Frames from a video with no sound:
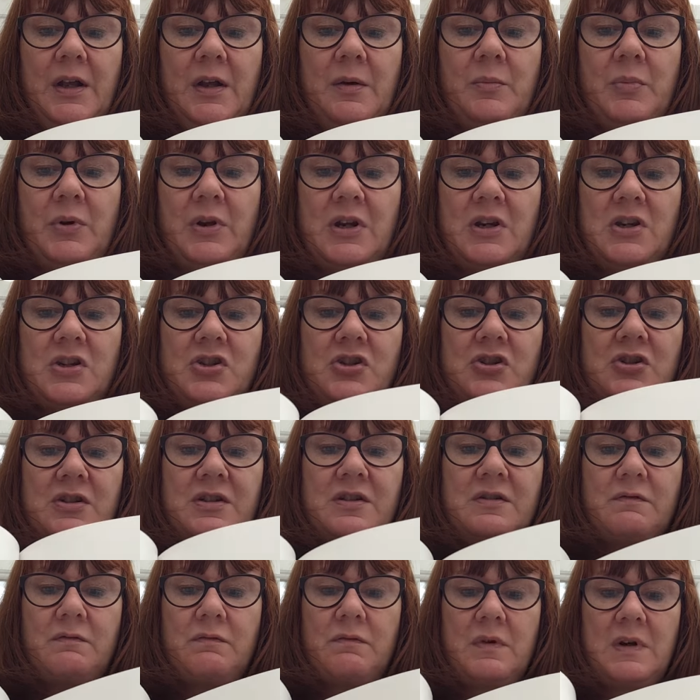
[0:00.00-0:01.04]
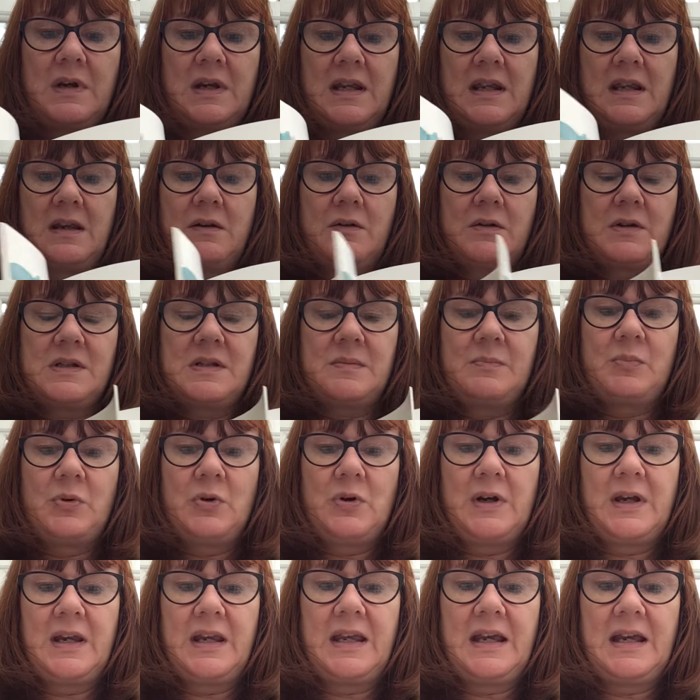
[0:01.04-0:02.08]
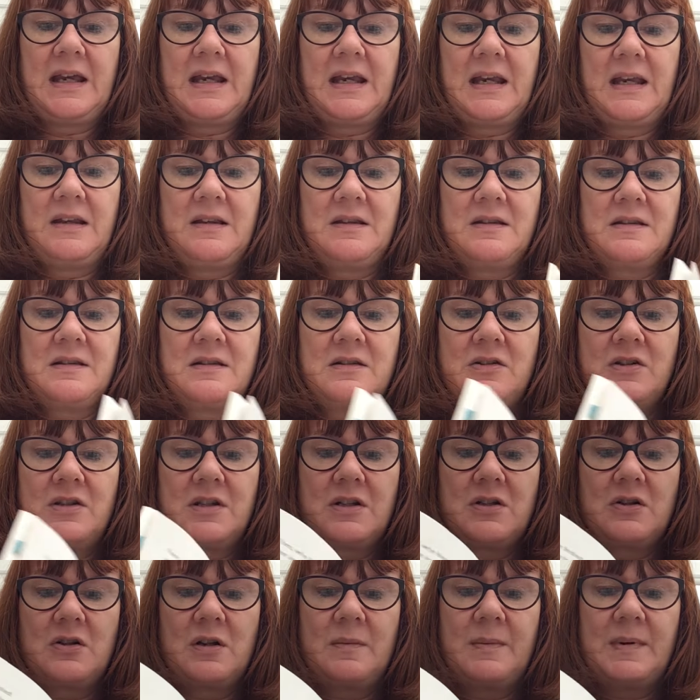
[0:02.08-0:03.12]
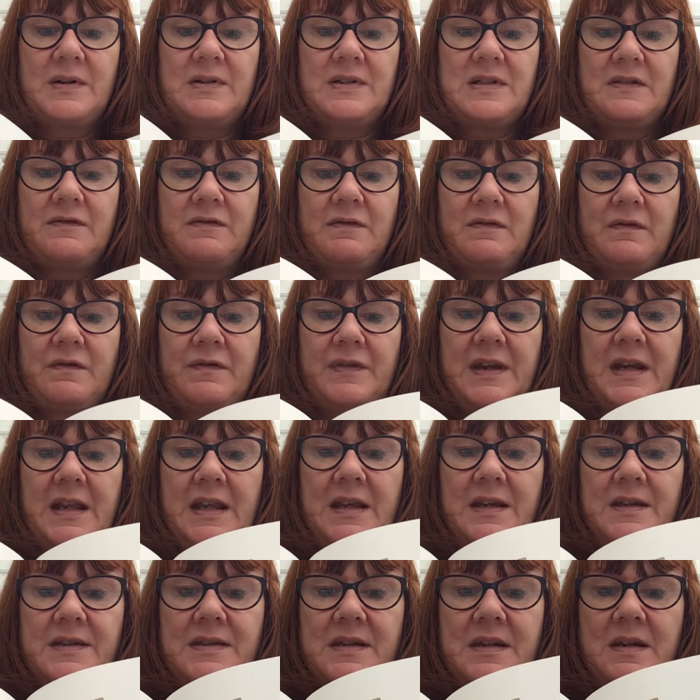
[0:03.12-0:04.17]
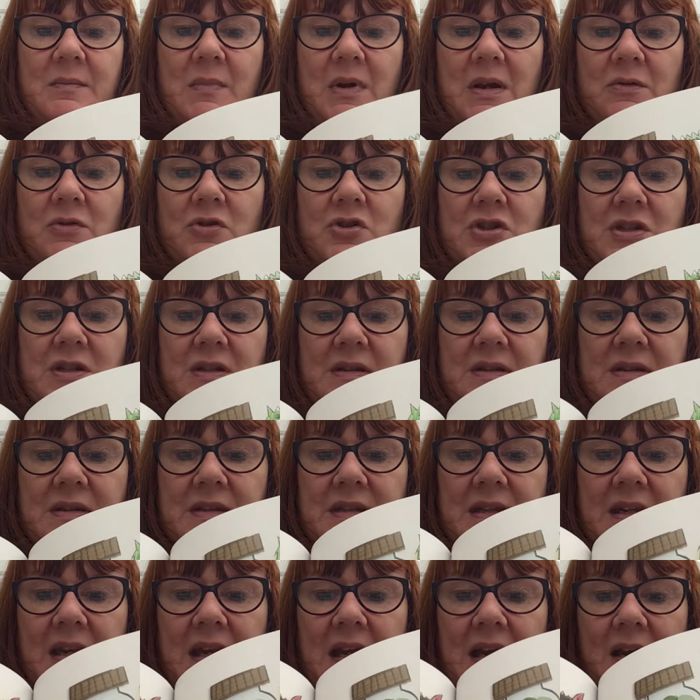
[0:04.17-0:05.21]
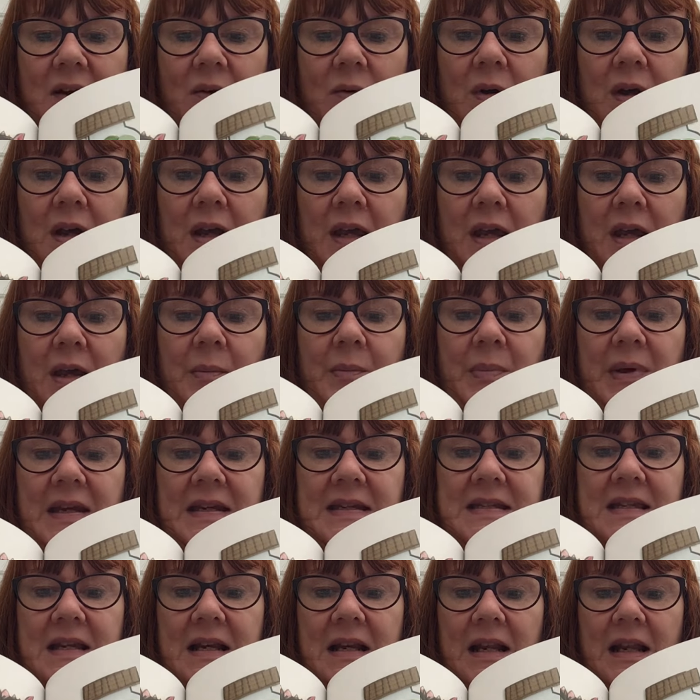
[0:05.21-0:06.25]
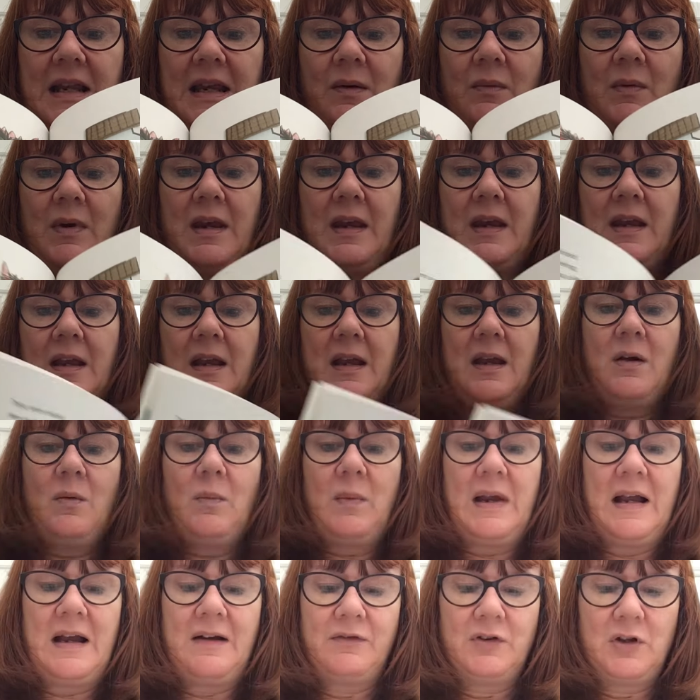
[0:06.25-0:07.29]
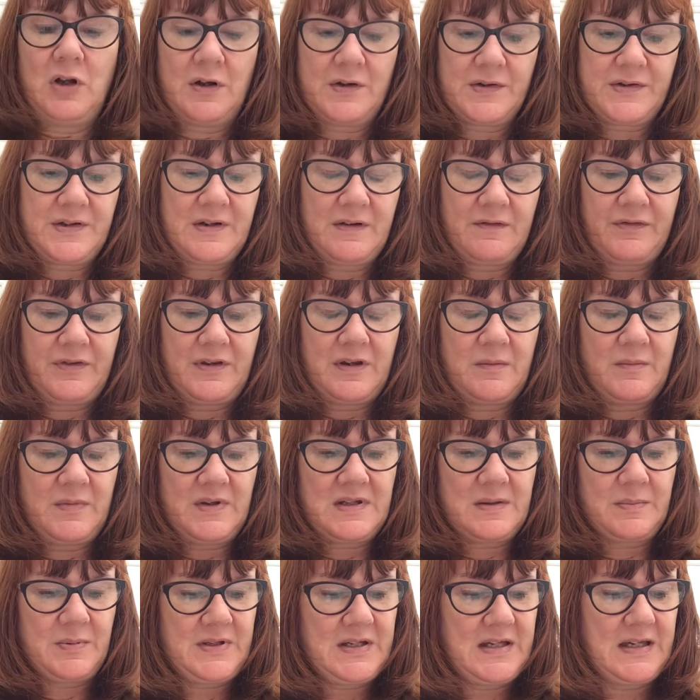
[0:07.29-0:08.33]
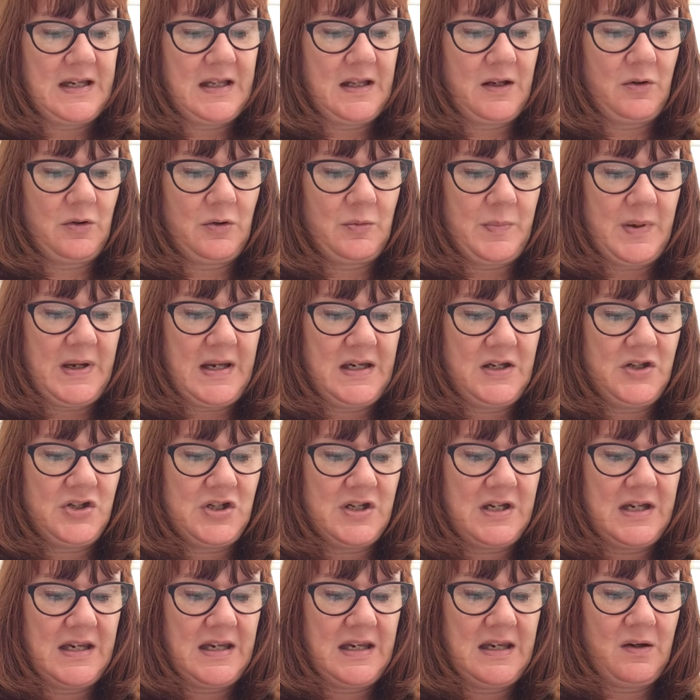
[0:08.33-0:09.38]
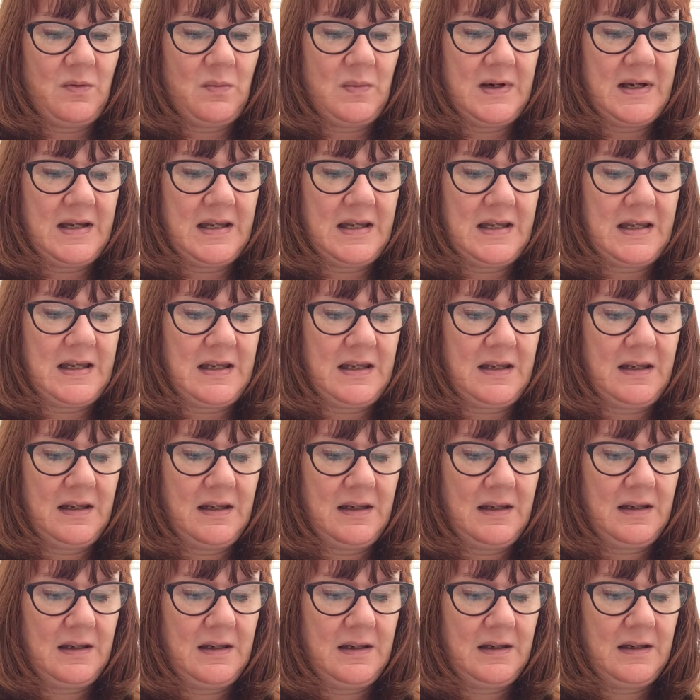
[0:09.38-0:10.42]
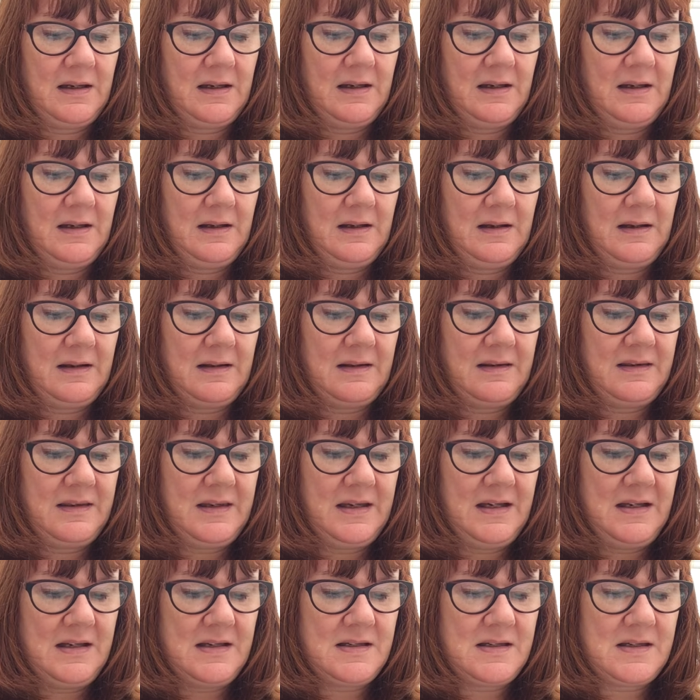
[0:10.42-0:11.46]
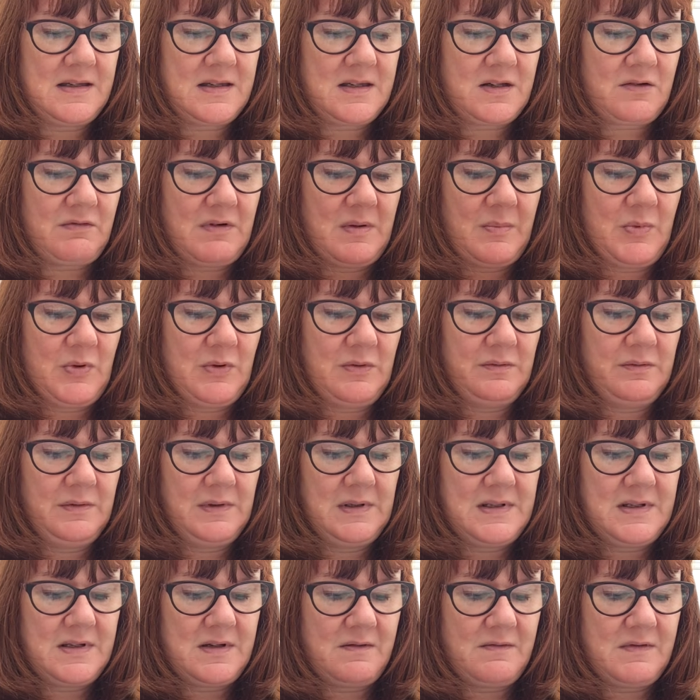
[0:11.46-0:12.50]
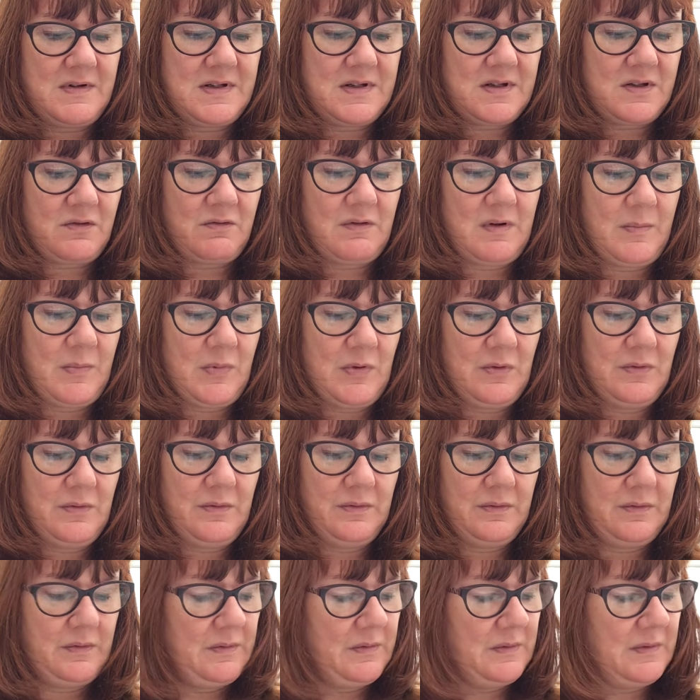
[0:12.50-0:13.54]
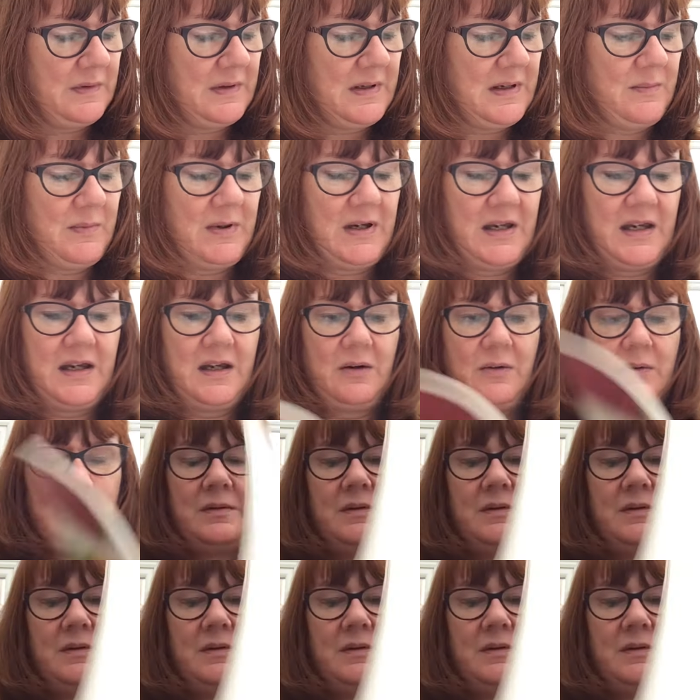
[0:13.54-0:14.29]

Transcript: But it's just a really nice book again, just to talk about different feelings and emotions, and how basically we have lots of them. There's a particularly good page in here where I think there's a scribble. Is there a scribble? Here we go.